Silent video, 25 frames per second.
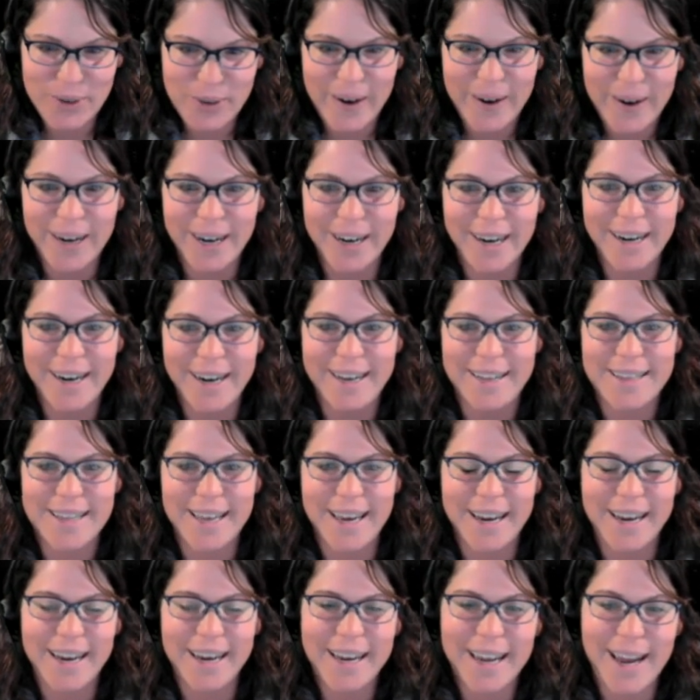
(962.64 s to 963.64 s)
are and
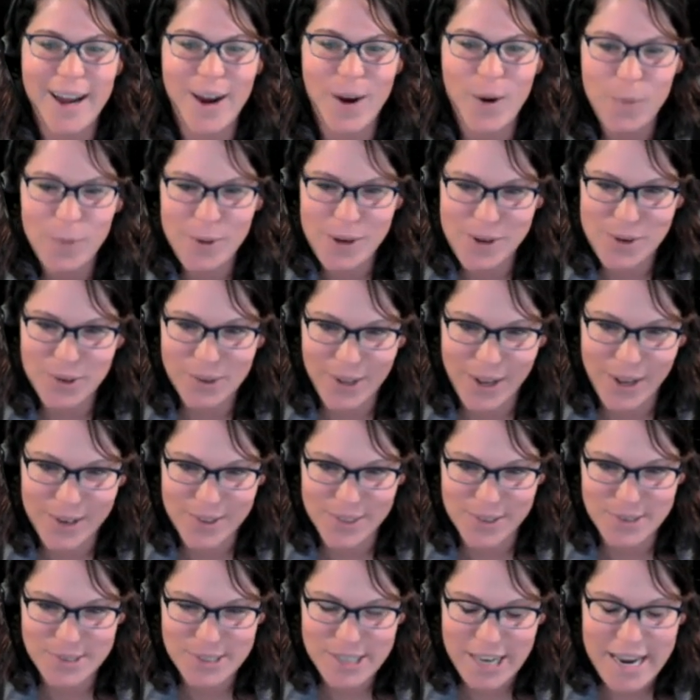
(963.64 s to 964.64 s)
like helping you along
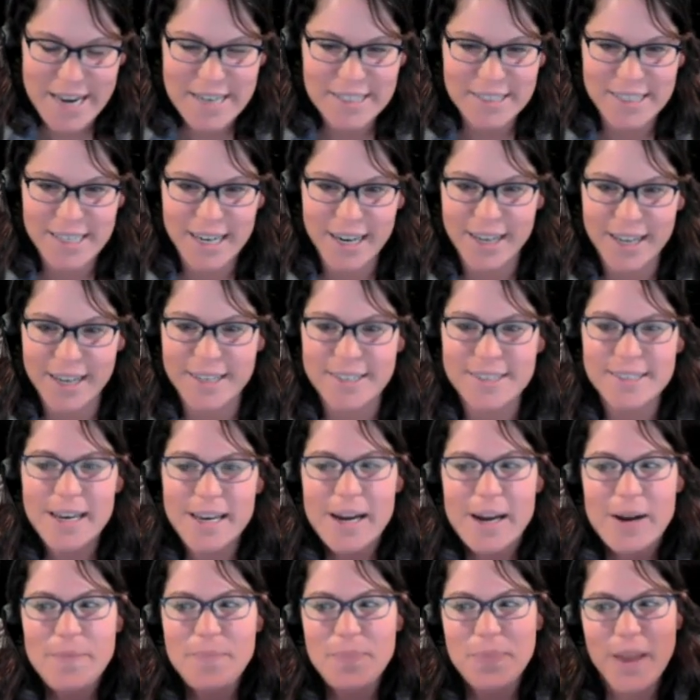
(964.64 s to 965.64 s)
those case studies.
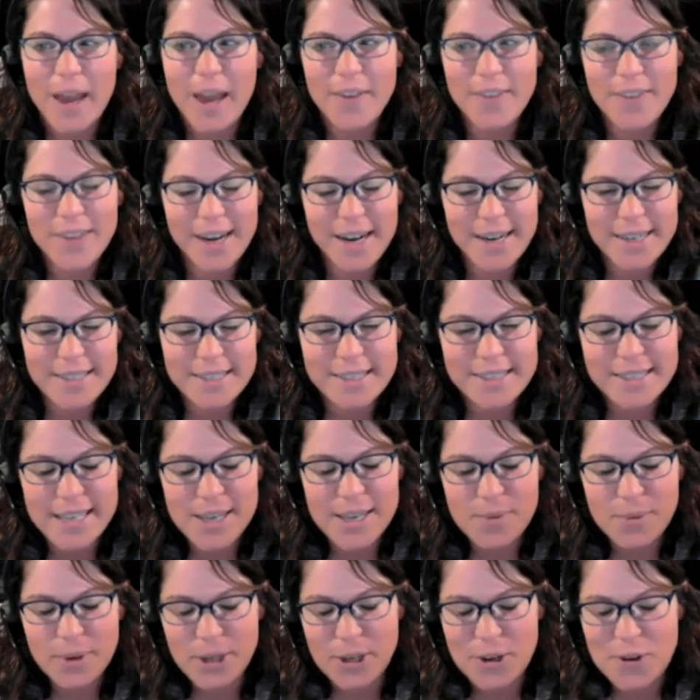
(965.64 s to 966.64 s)
And then I
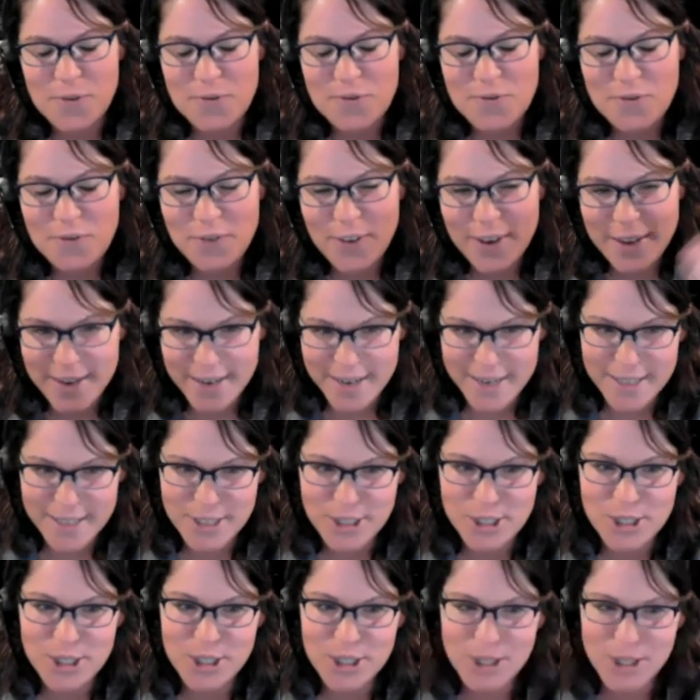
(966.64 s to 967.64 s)
see when you
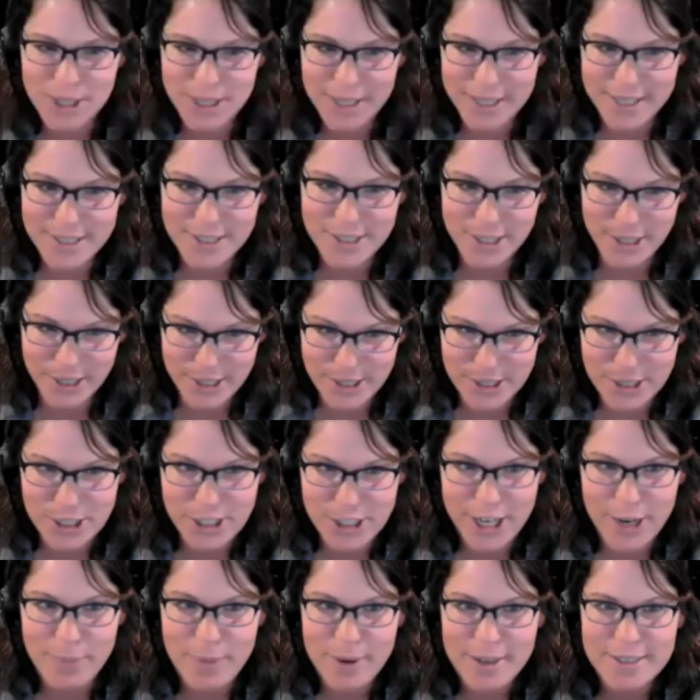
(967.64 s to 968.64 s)
finish your
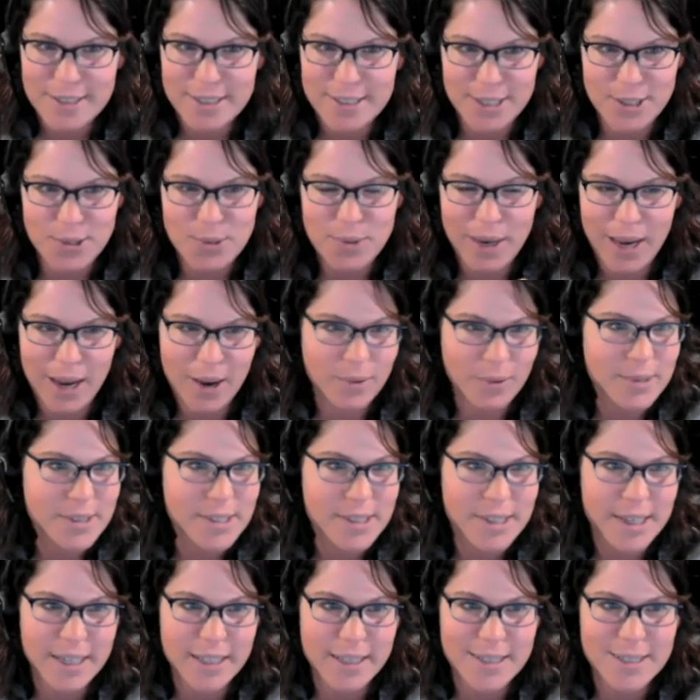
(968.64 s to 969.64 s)
internship and see you
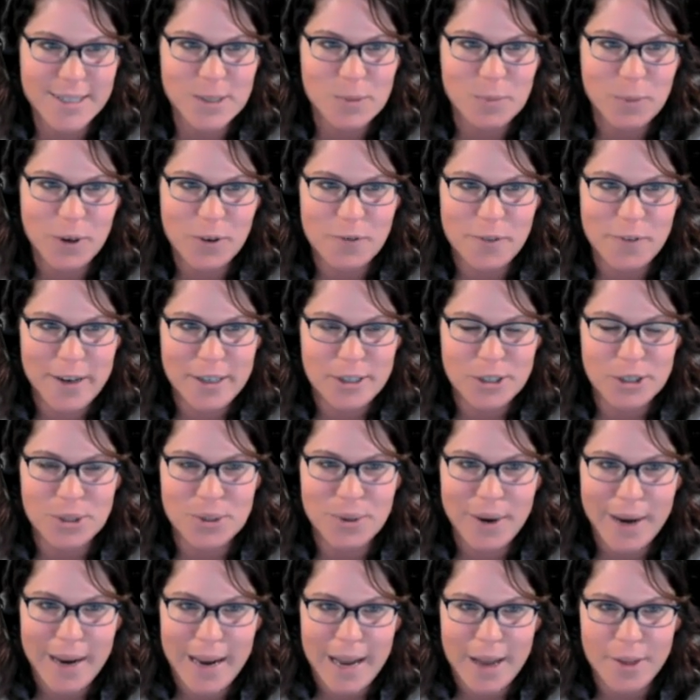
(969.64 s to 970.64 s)
counseling these
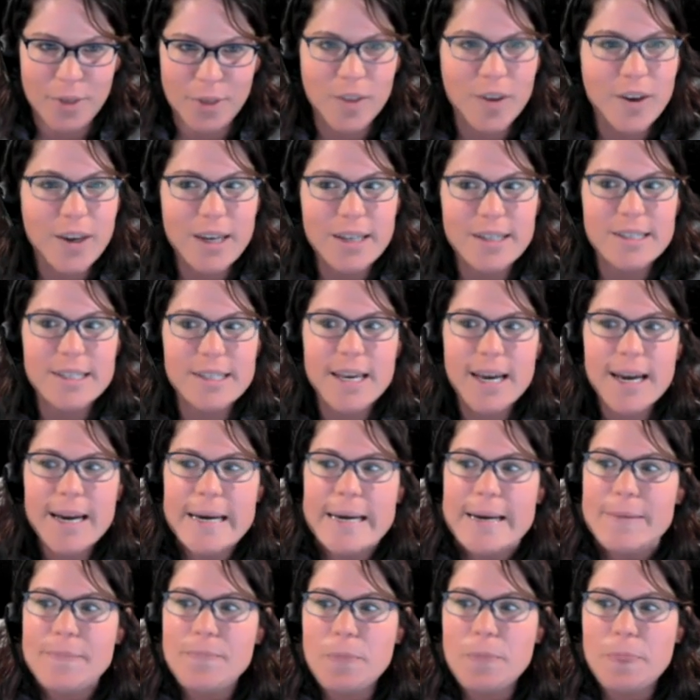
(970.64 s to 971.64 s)
professional athletes.
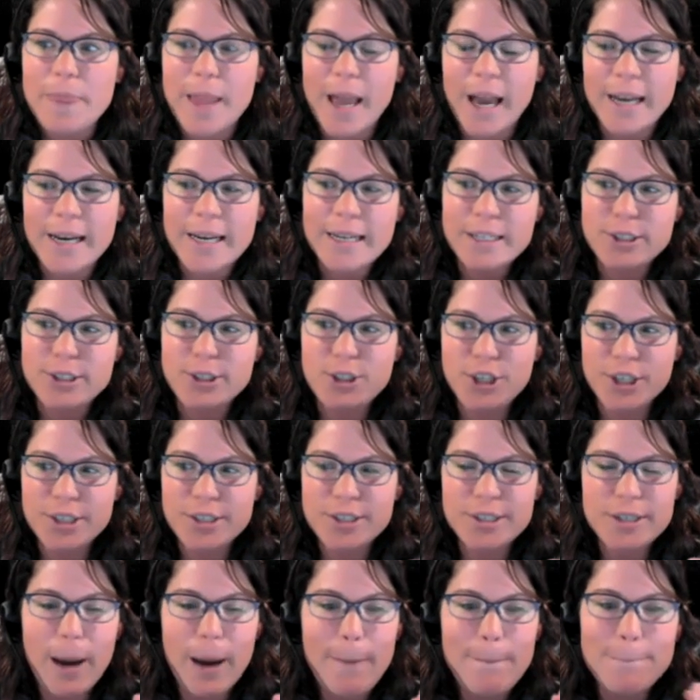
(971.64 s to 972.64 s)
And it's
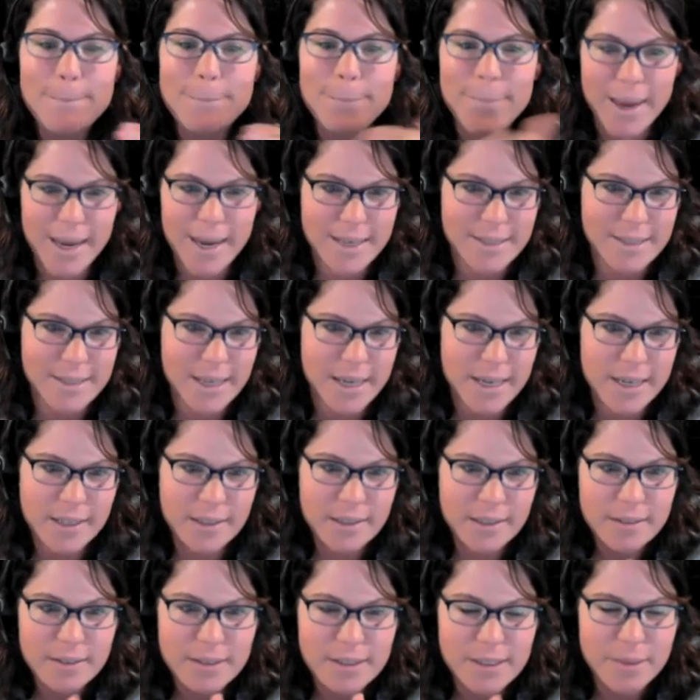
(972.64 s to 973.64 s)
just
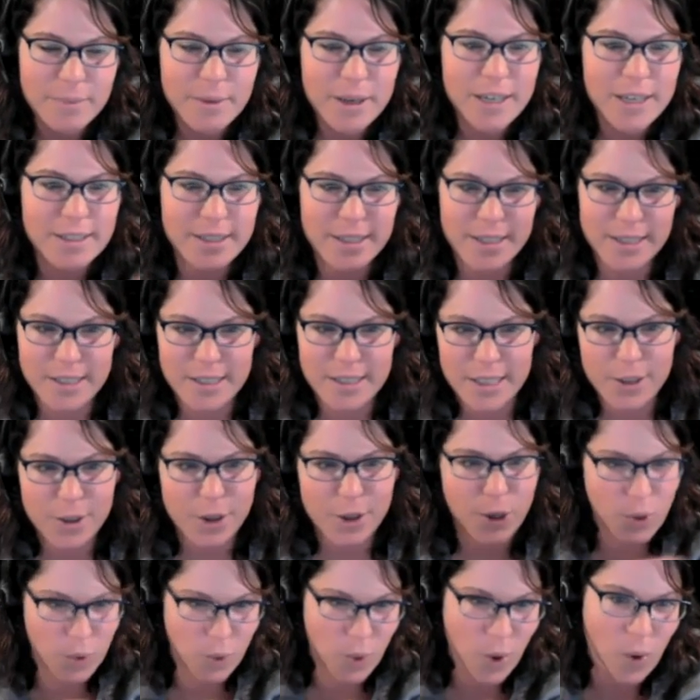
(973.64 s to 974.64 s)
amazing to me to see
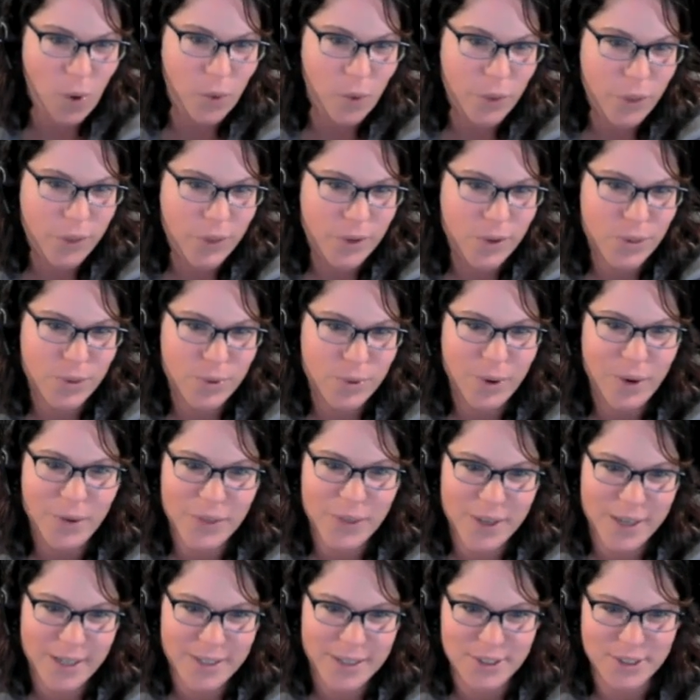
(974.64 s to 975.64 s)
the growth throughout
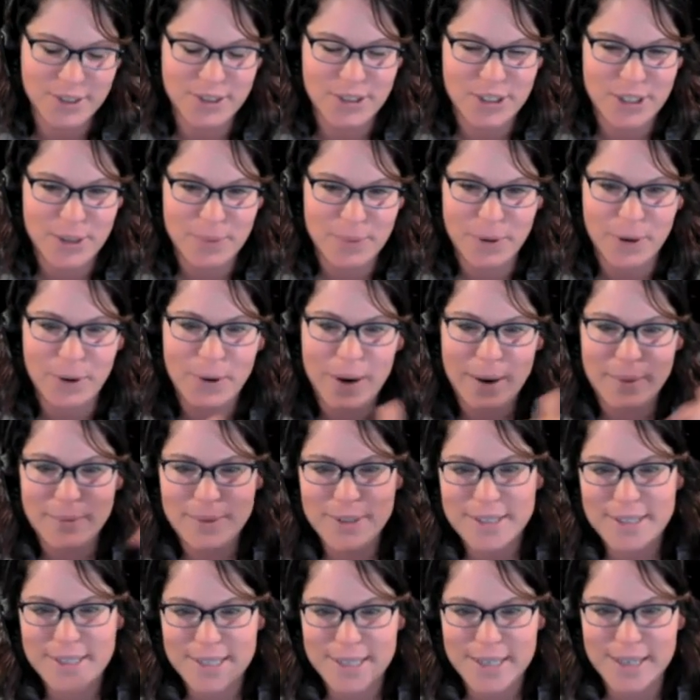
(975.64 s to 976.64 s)
the internship program,
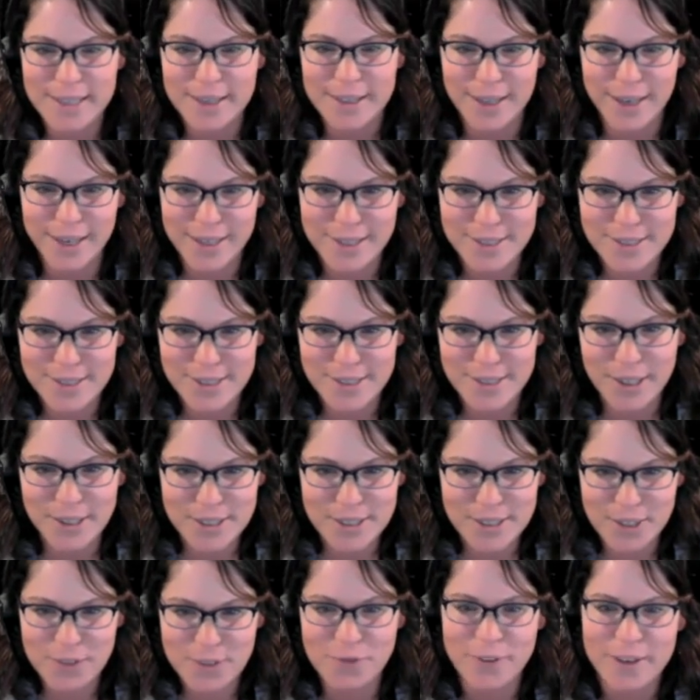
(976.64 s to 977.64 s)
to see like start
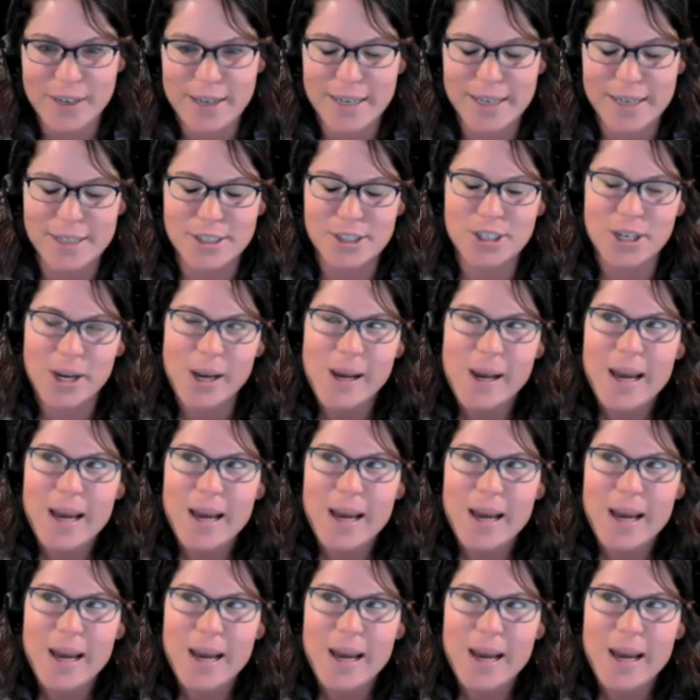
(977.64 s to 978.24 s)
to finish.